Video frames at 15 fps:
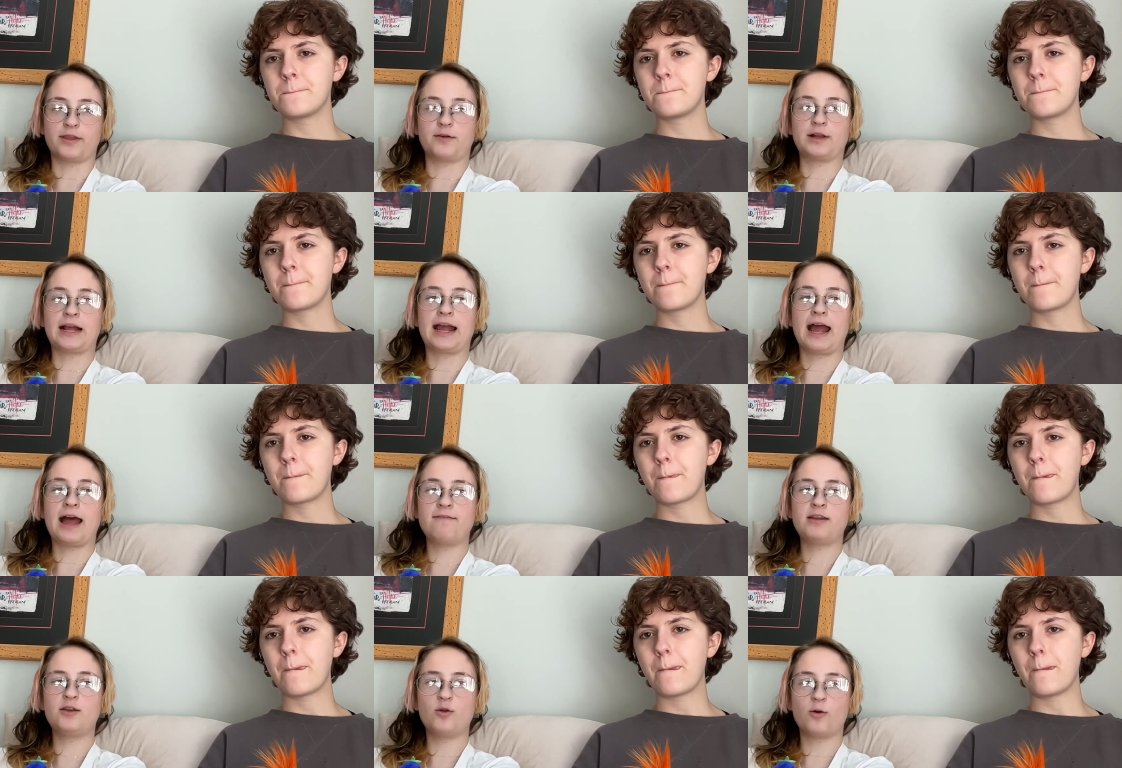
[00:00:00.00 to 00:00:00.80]
Speaker 1: They're like
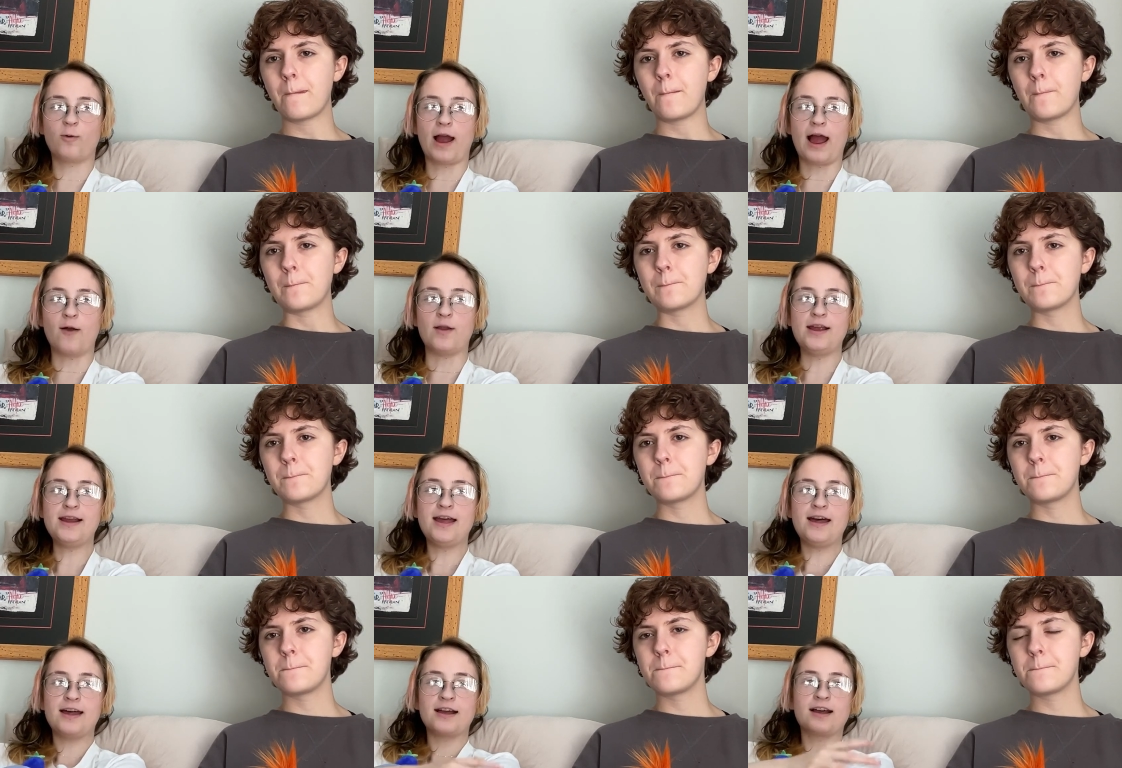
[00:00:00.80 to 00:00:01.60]
having you around,
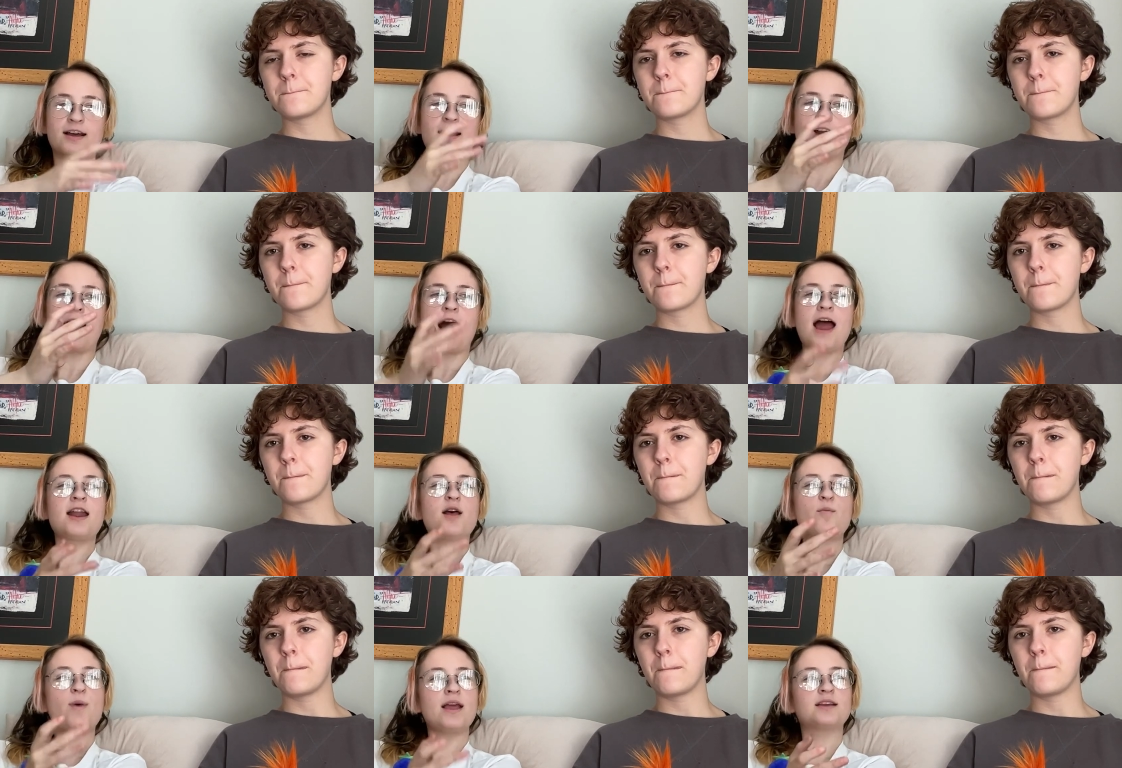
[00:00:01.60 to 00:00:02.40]
kind
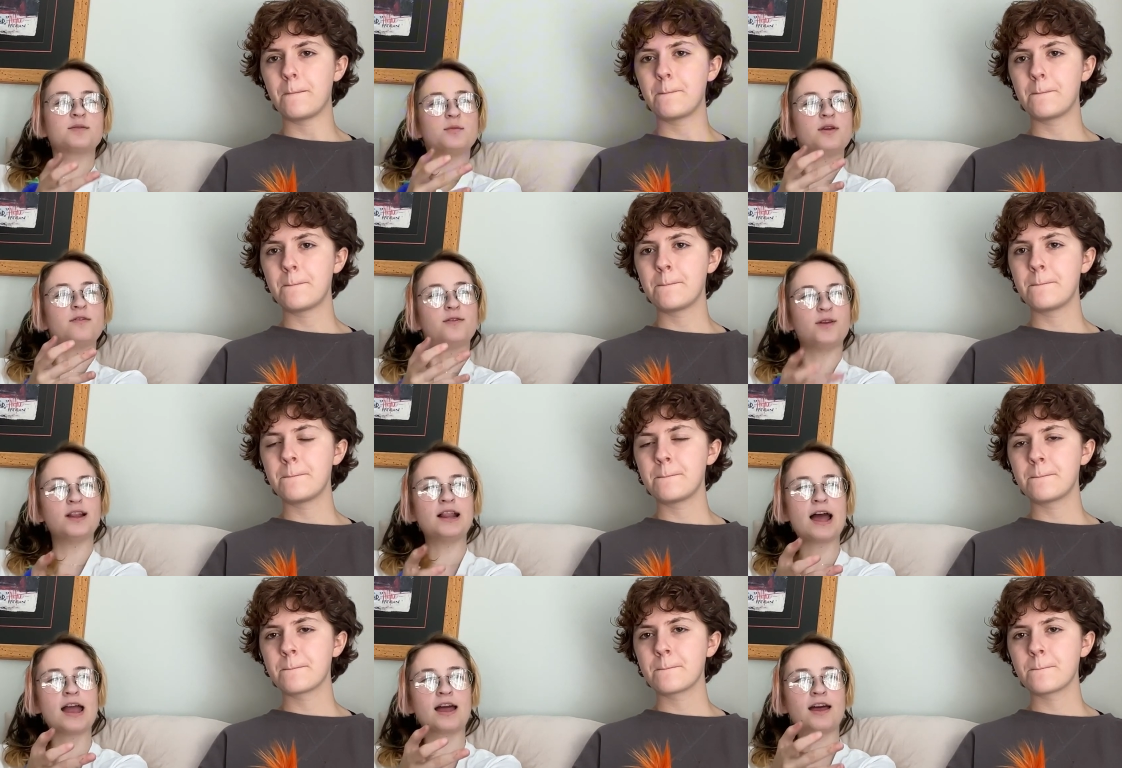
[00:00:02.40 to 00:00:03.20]
of makes me
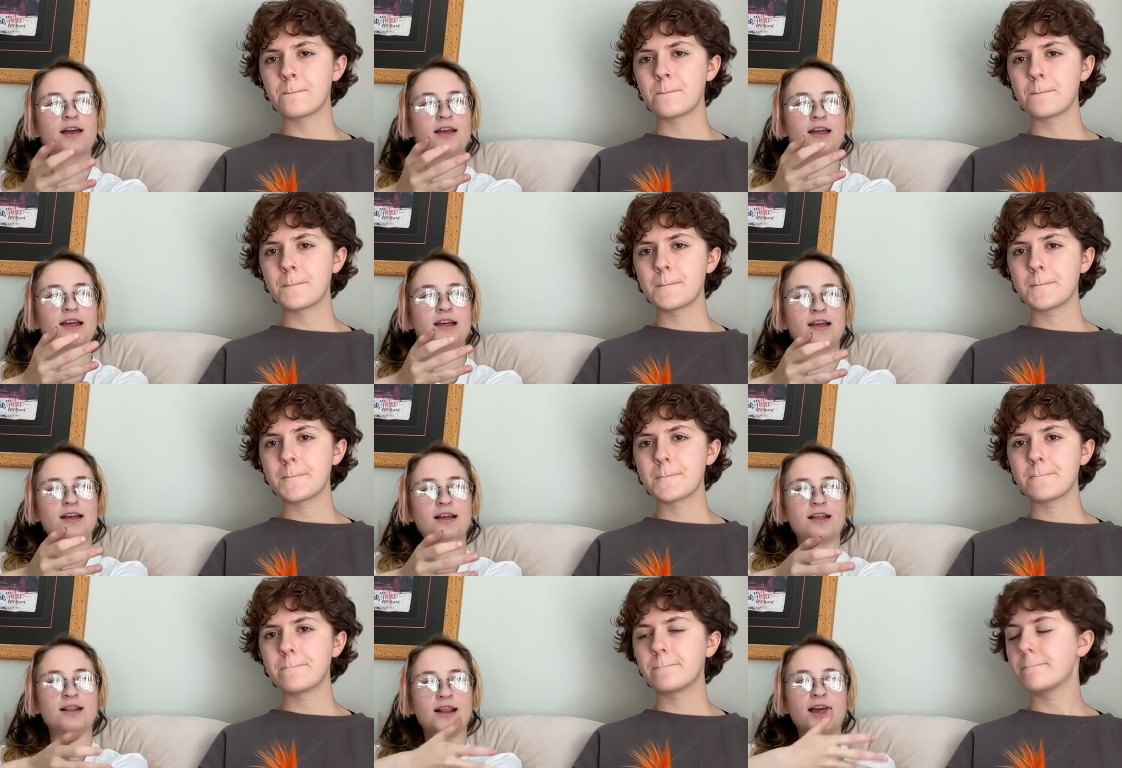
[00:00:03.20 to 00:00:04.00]
feel like,
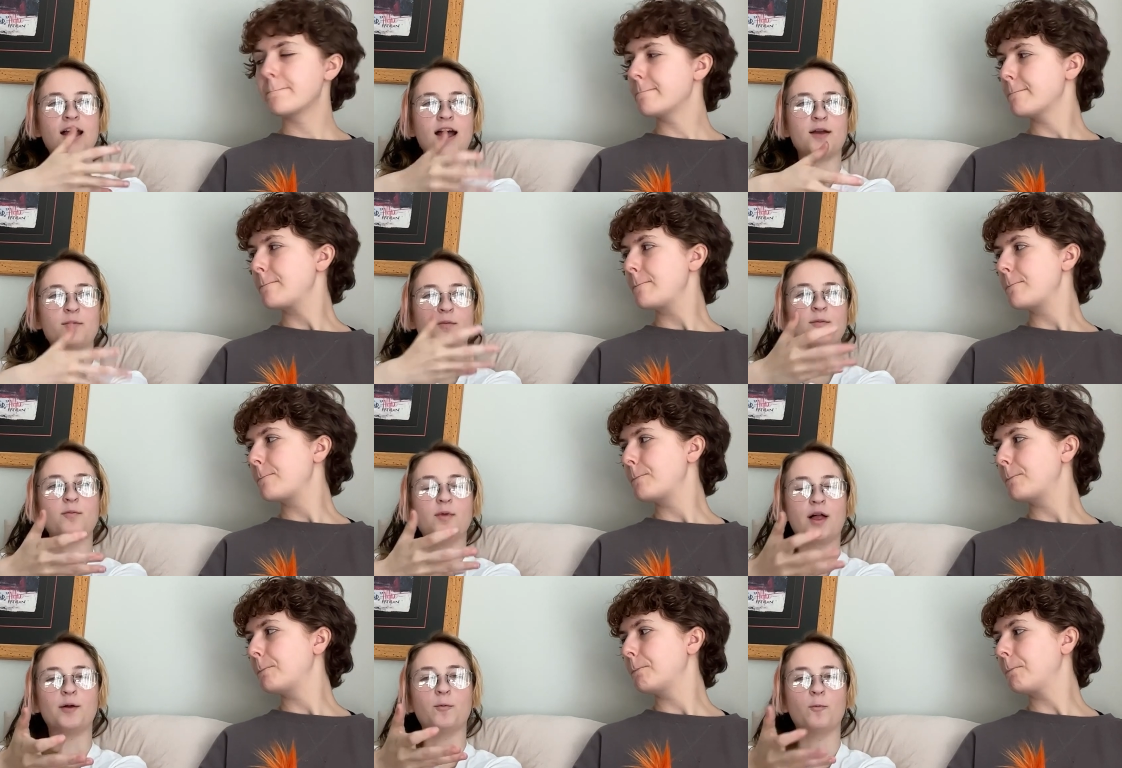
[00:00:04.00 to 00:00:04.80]
like
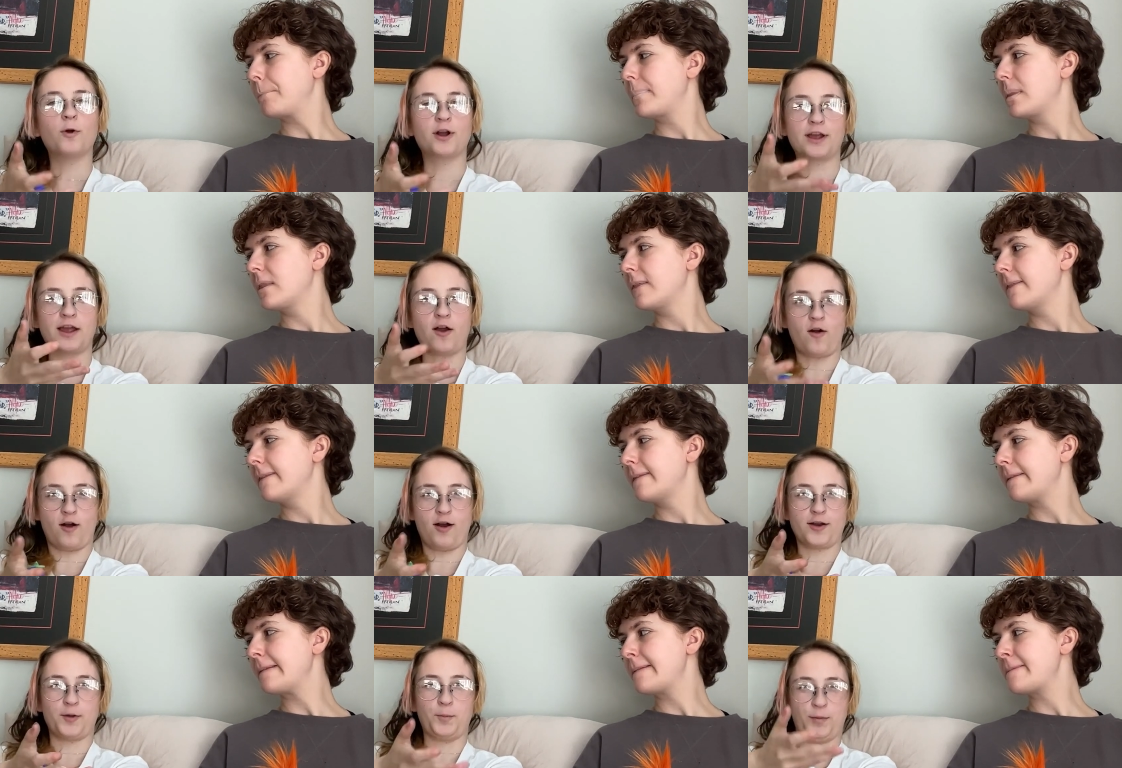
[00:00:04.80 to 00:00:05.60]
I'm like working
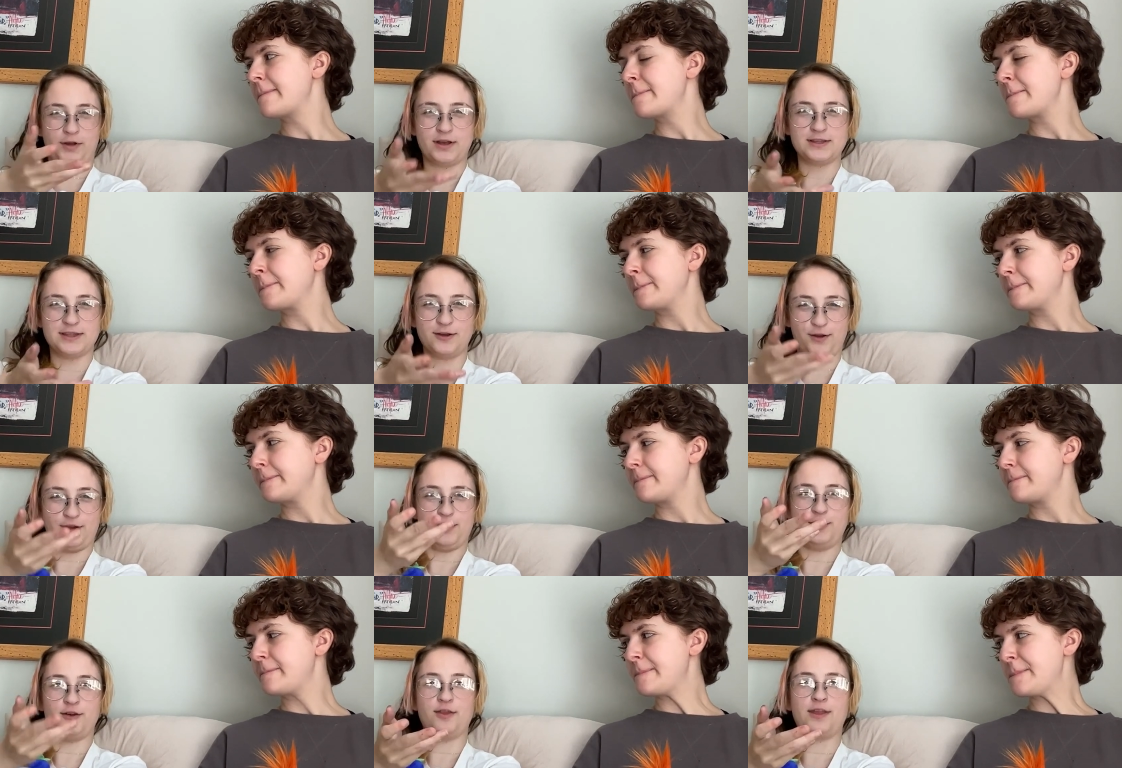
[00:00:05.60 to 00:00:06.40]
harder because
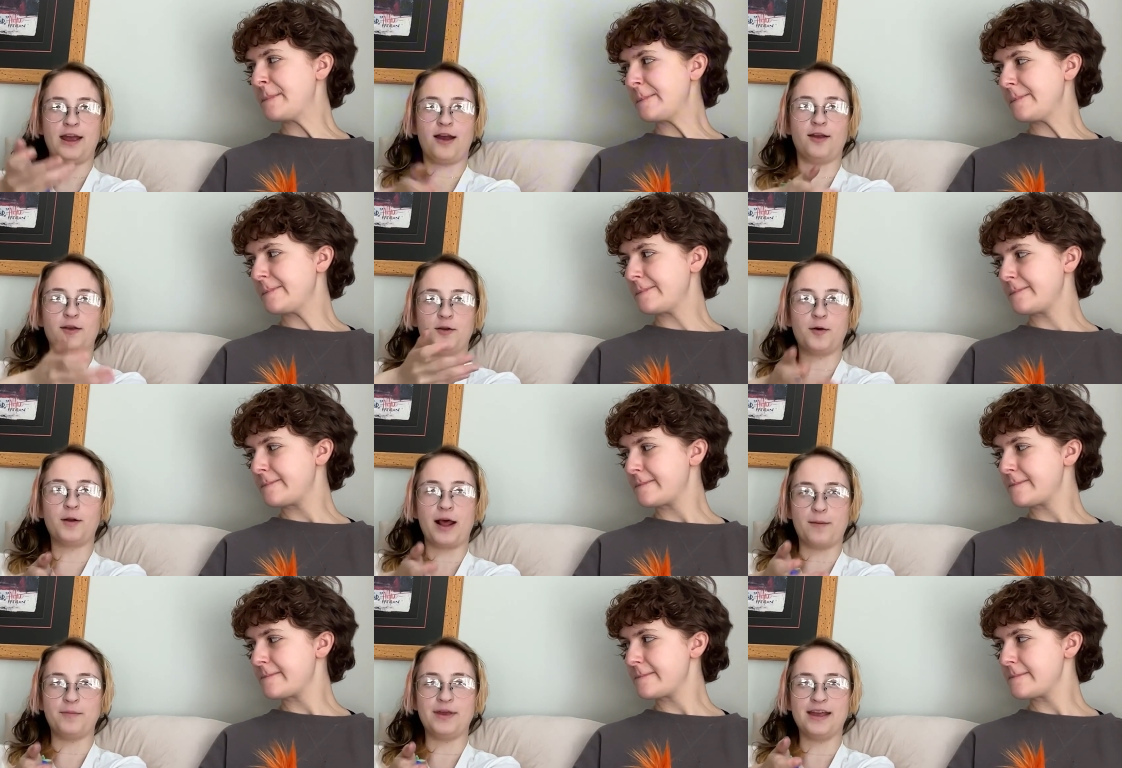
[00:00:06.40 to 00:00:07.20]
you're there. You know
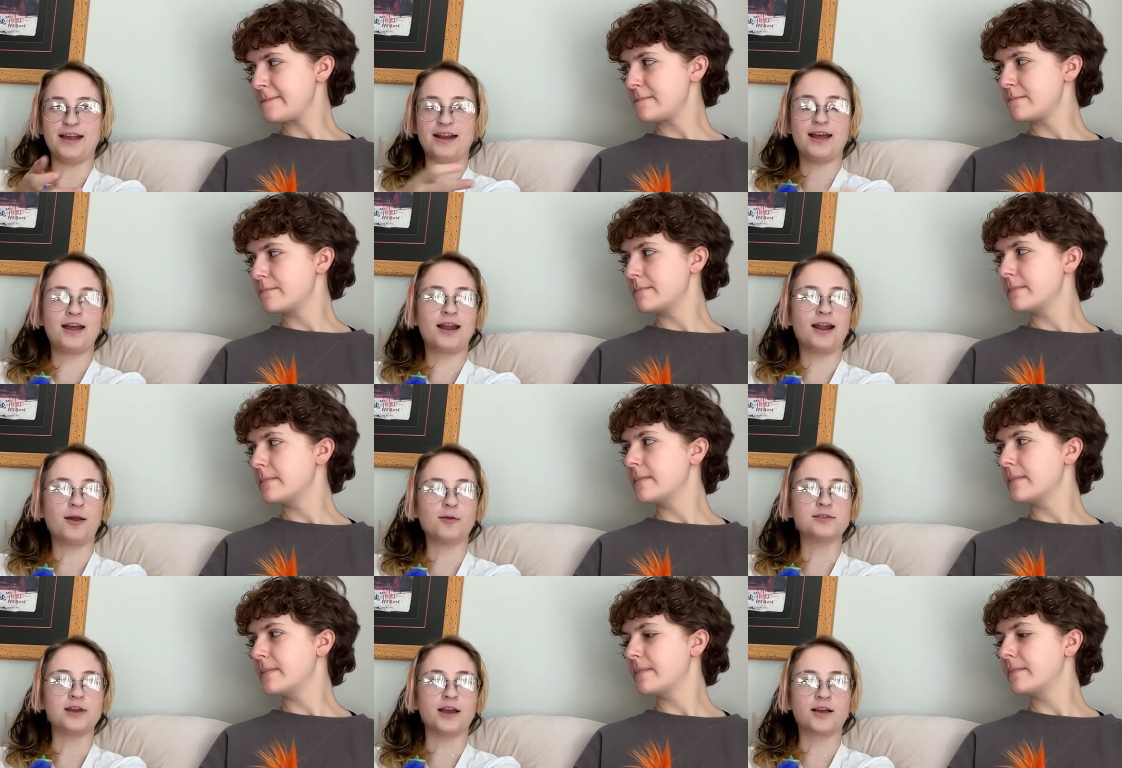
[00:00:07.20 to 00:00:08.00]
what I mean? And
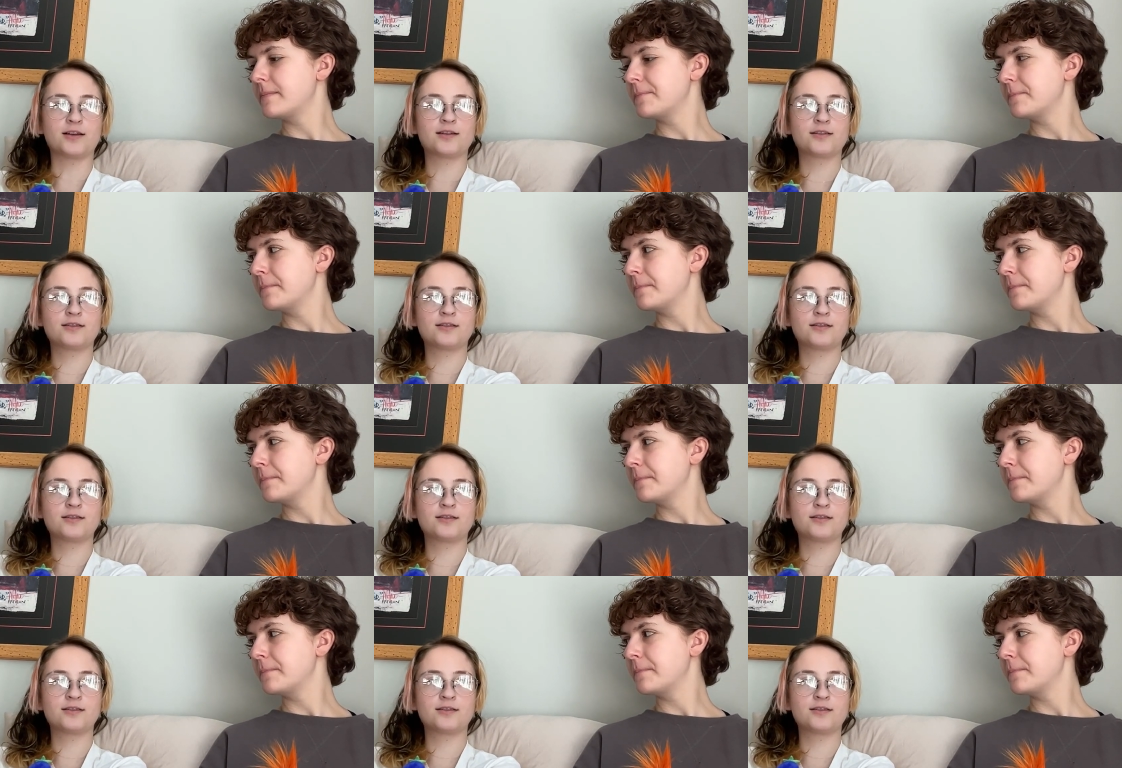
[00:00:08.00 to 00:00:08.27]
I was like,